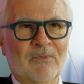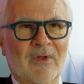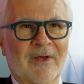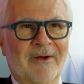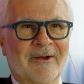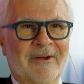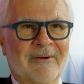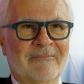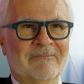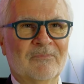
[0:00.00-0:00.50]

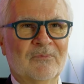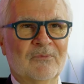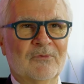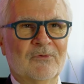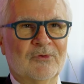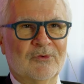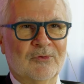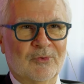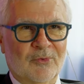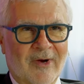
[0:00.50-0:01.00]
uh,
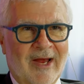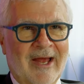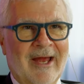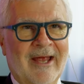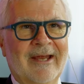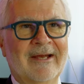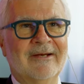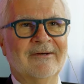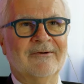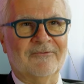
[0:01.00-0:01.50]

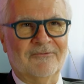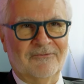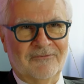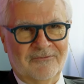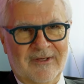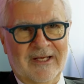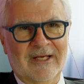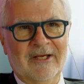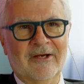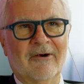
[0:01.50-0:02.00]
trying to
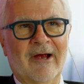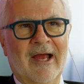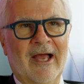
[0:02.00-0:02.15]
figure